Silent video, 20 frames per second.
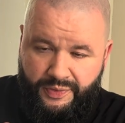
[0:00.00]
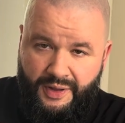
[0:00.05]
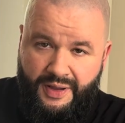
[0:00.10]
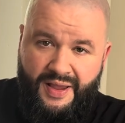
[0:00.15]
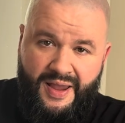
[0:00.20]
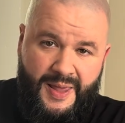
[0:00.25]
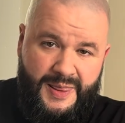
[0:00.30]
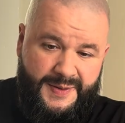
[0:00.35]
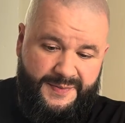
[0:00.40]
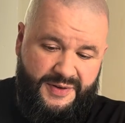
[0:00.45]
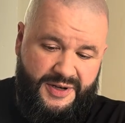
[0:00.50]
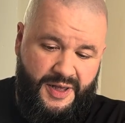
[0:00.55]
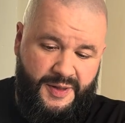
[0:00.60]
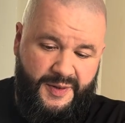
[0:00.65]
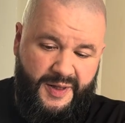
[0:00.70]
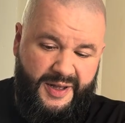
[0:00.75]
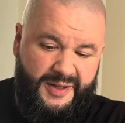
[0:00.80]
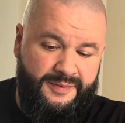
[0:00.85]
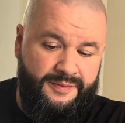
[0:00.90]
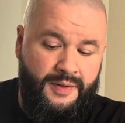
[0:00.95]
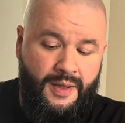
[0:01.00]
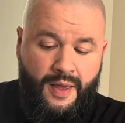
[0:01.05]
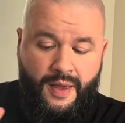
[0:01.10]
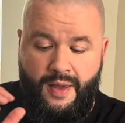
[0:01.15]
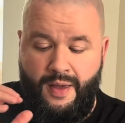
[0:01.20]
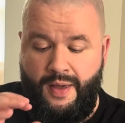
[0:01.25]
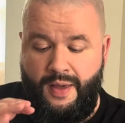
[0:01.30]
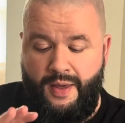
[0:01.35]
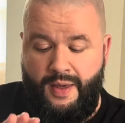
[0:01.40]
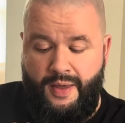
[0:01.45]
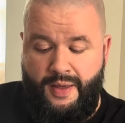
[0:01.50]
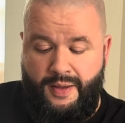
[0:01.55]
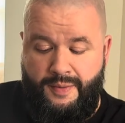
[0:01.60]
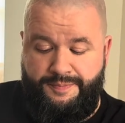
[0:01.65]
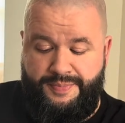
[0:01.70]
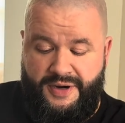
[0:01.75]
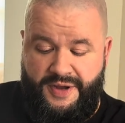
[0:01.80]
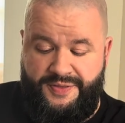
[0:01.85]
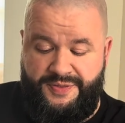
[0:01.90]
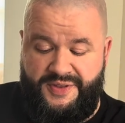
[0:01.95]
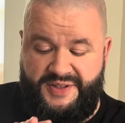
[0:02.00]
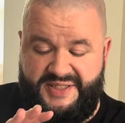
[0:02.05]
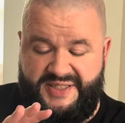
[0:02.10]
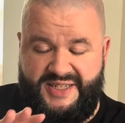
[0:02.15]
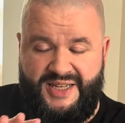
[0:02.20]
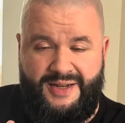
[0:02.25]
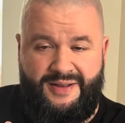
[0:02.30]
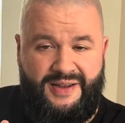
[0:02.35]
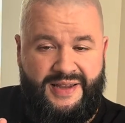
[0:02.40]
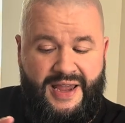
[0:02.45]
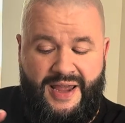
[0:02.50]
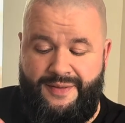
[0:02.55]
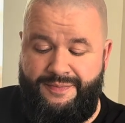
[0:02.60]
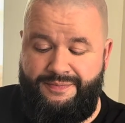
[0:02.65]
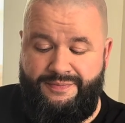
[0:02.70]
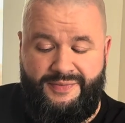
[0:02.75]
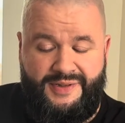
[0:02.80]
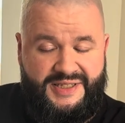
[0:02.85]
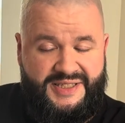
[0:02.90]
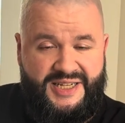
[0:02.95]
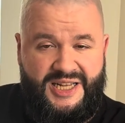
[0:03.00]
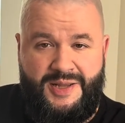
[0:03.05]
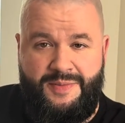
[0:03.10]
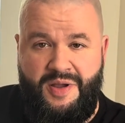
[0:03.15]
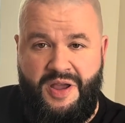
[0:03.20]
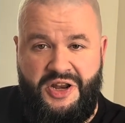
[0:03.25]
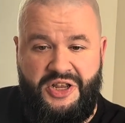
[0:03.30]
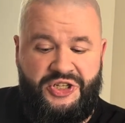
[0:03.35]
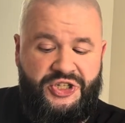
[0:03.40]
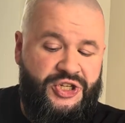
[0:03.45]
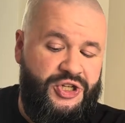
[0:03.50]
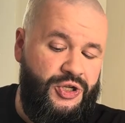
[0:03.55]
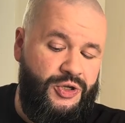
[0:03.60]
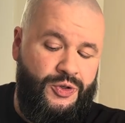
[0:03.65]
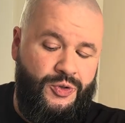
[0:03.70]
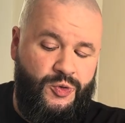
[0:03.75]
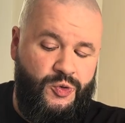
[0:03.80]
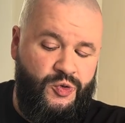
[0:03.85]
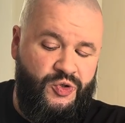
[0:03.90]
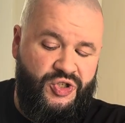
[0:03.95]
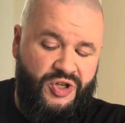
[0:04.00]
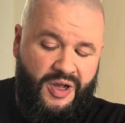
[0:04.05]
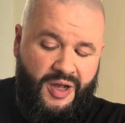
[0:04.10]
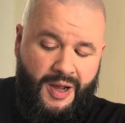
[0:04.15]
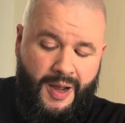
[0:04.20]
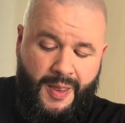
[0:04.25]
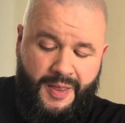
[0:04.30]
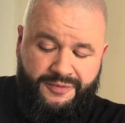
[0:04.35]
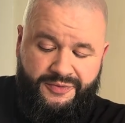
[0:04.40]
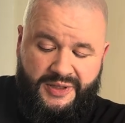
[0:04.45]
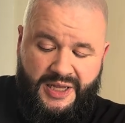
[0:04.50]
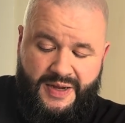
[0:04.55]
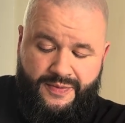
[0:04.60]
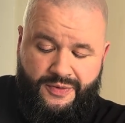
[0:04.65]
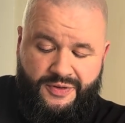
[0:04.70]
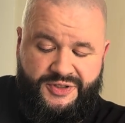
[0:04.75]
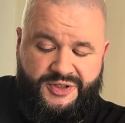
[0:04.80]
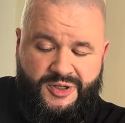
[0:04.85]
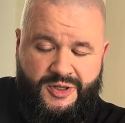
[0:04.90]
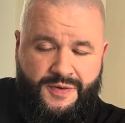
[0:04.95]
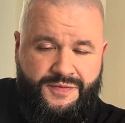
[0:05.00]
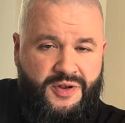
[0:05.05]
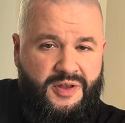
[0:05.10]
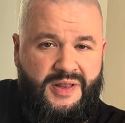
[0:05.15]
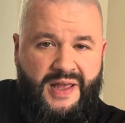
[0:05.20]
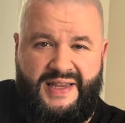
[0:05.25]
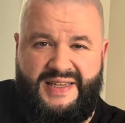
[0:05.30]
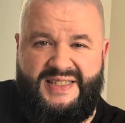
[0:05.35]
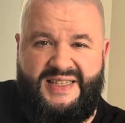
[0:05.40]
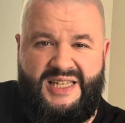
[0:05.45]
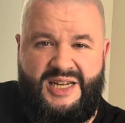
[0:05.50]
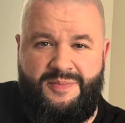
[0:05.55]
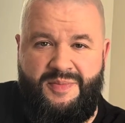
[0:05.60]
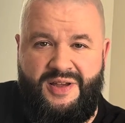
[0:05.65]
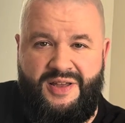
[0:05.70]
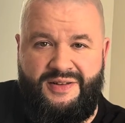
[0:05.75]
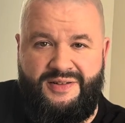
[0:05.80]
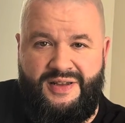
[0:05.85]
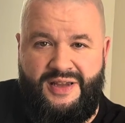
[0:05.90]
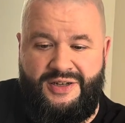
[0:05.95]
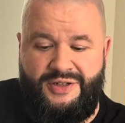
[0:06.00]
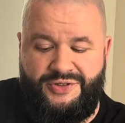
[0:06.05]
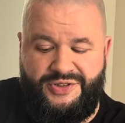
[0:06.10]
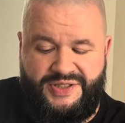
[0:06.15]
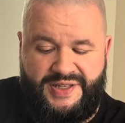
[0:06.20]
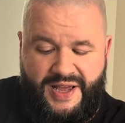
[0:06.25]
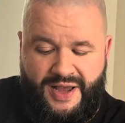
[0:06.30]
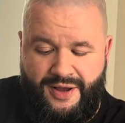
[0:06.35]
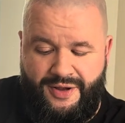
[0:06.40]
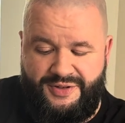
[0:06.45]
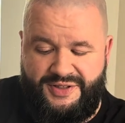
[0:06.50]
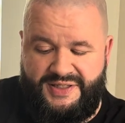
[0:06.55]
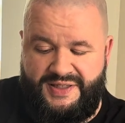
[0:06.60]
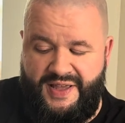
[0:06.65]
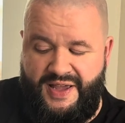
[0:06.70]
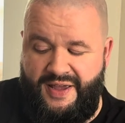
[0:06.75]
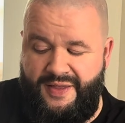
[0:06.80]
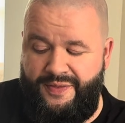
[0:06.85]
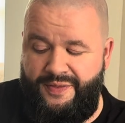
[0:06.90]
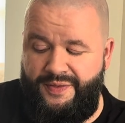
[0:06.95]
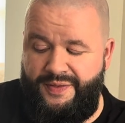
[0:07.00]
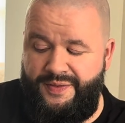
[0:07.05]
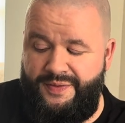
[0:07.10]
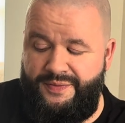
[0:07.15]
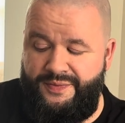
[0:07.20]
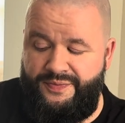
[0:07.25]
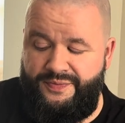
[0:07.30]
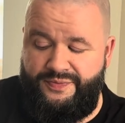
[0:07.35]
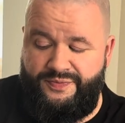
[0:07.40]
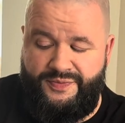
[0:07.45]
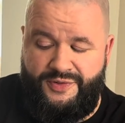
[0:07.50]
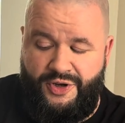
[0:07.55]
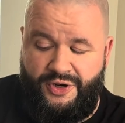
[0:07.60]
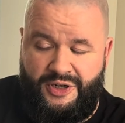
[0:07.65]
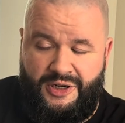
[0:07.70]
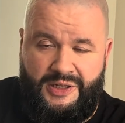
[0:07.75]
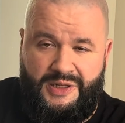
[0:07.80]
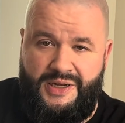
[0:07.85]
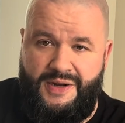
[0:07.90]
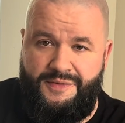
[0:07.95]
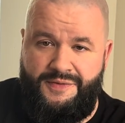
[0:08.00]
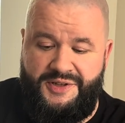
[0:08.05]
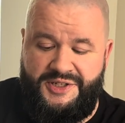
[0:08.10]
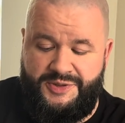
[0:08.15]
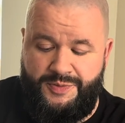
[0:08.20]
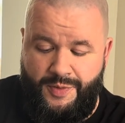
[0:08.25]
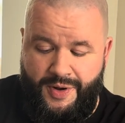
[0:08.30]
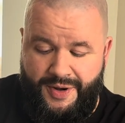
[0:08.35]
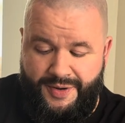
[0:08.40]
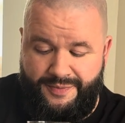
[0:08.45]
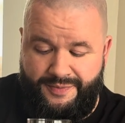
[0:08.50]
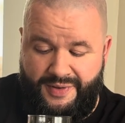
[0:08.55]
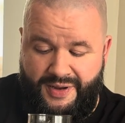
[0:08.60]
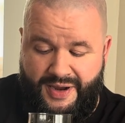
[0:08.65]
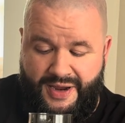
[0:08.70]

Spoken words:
and the vanilla. But the cinnamon is huge on the flavor. So if you like cinnamon in your stouts, then you're going to love this one.